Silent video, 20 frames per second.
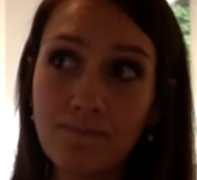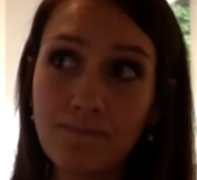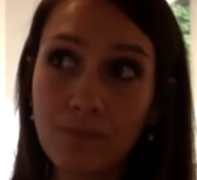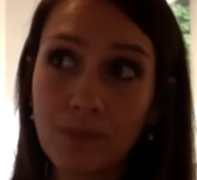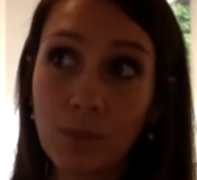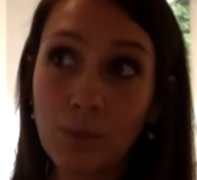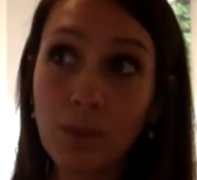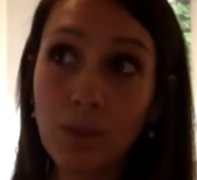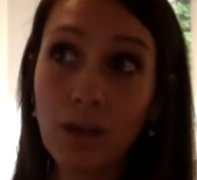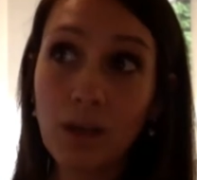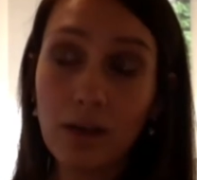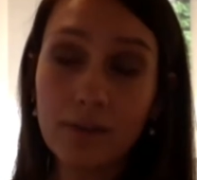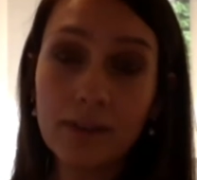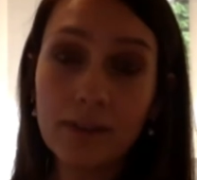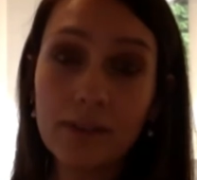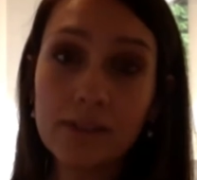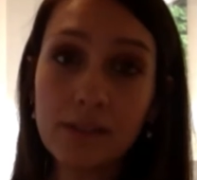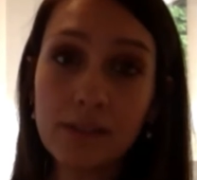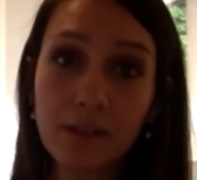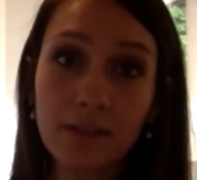we
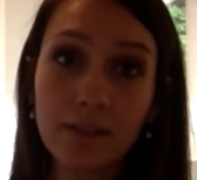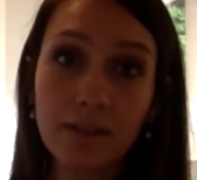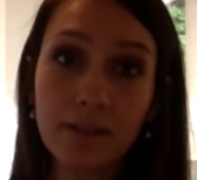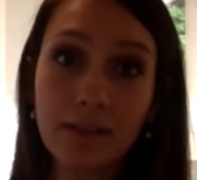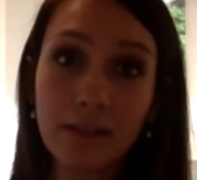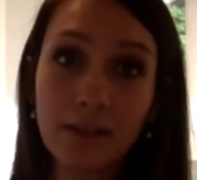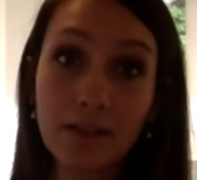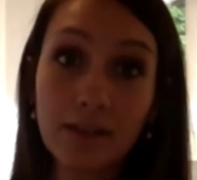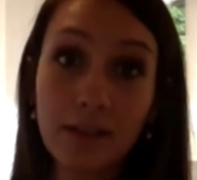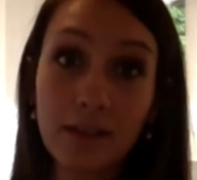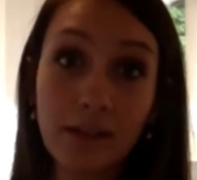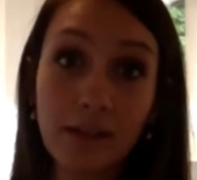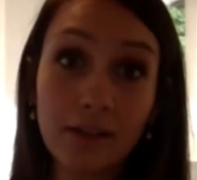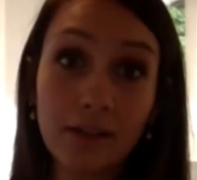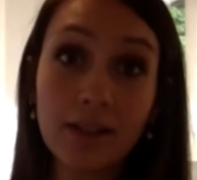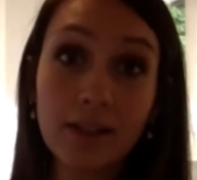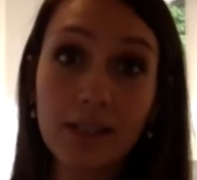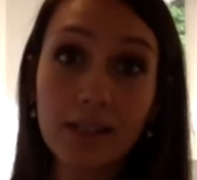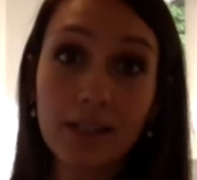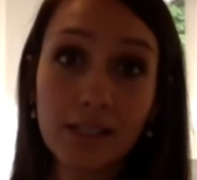often start thinking that you're
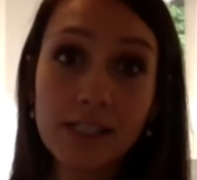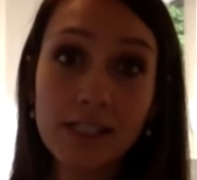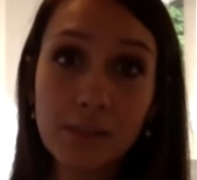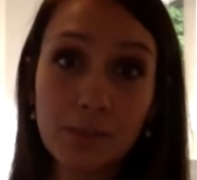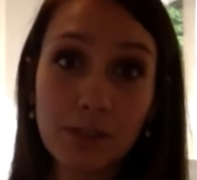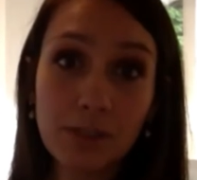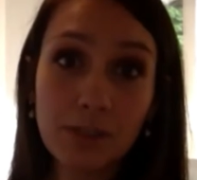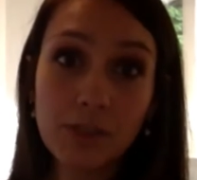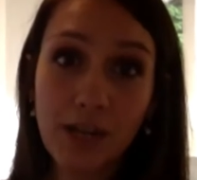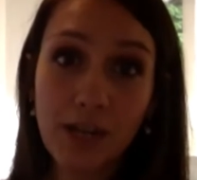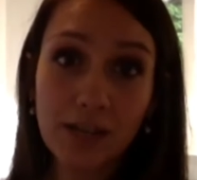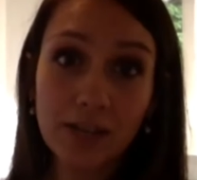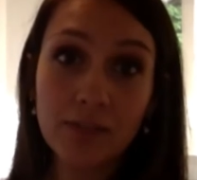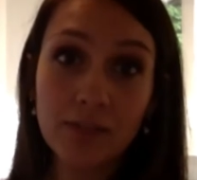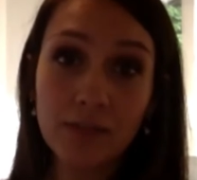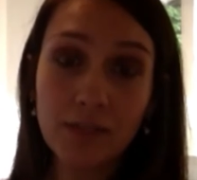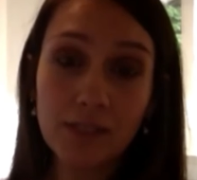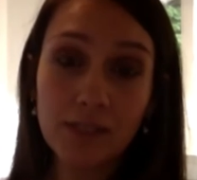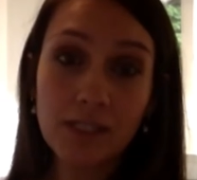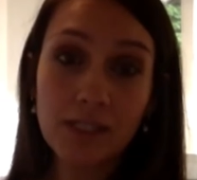going to need to be
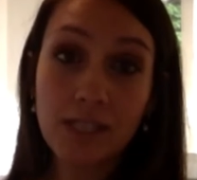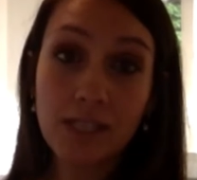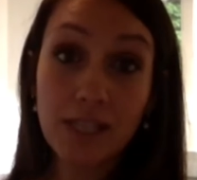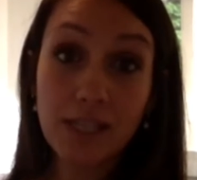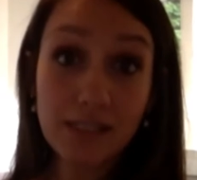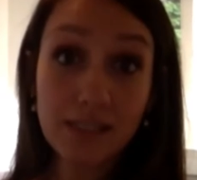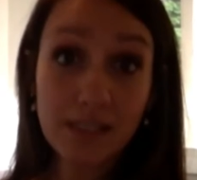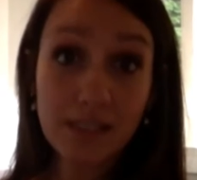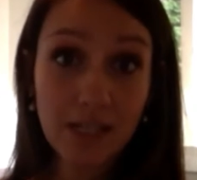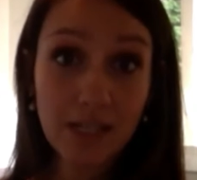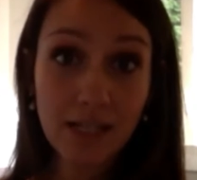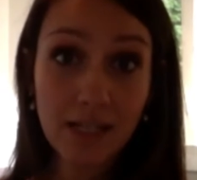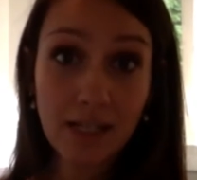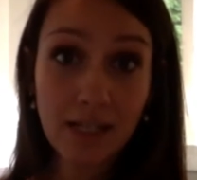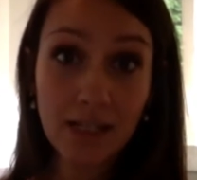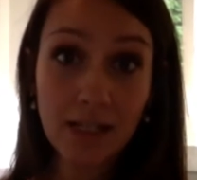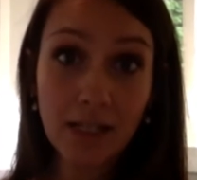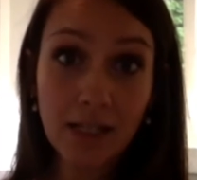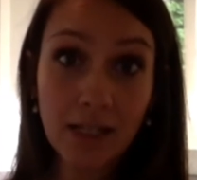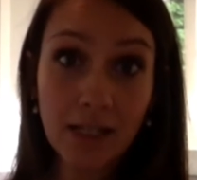transferred to the
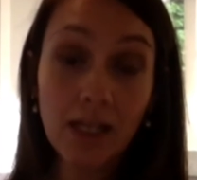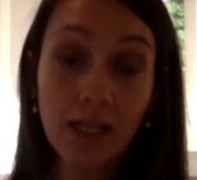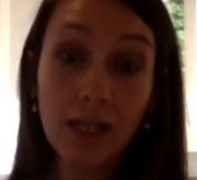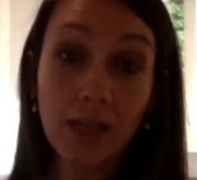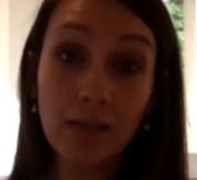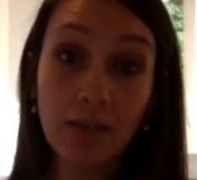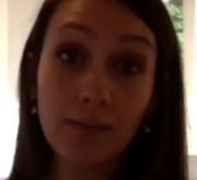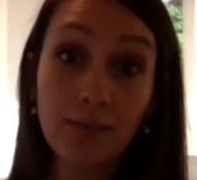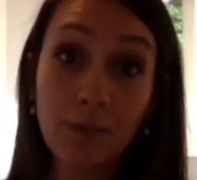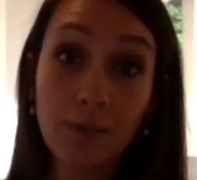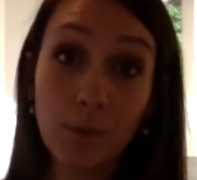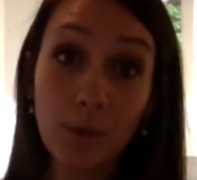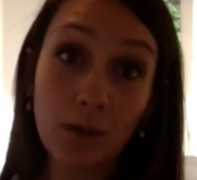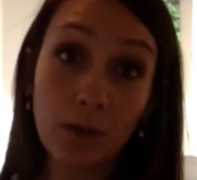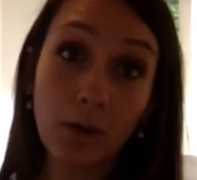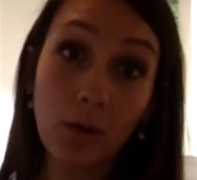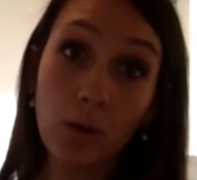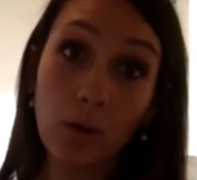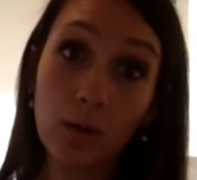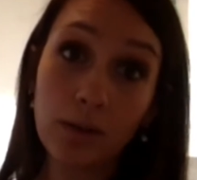city if your
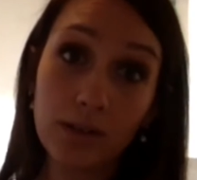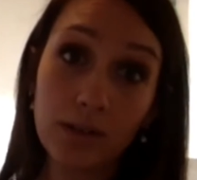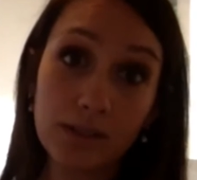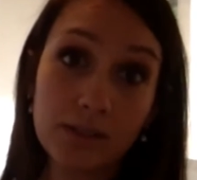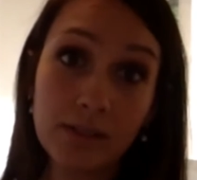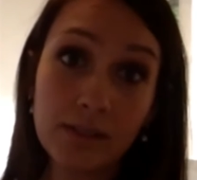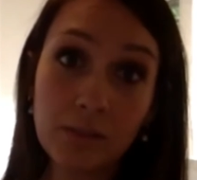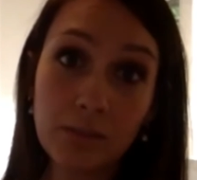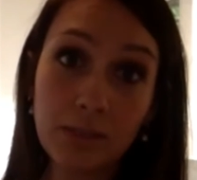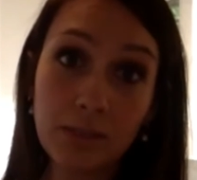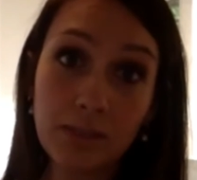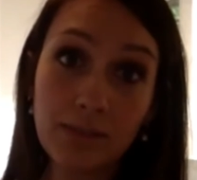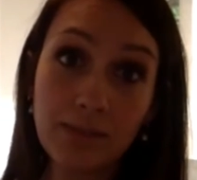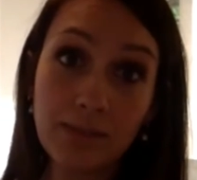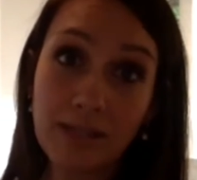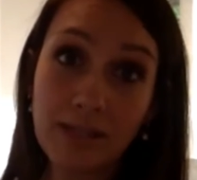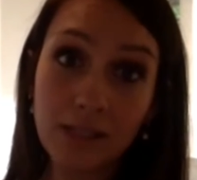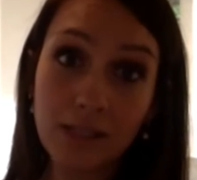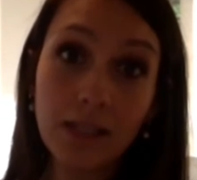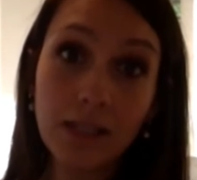goal is to be
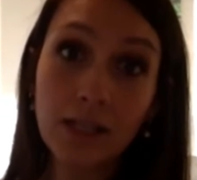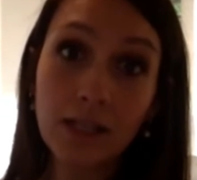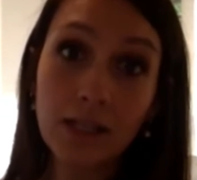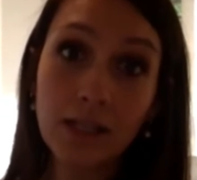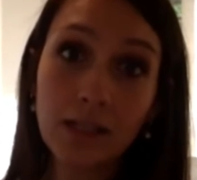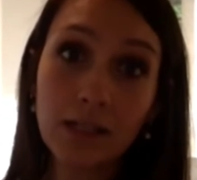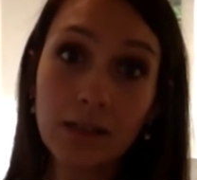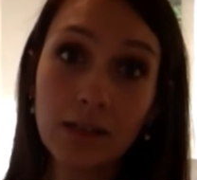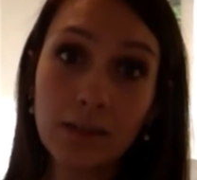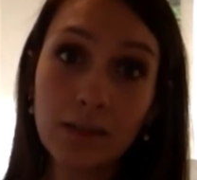ventilated.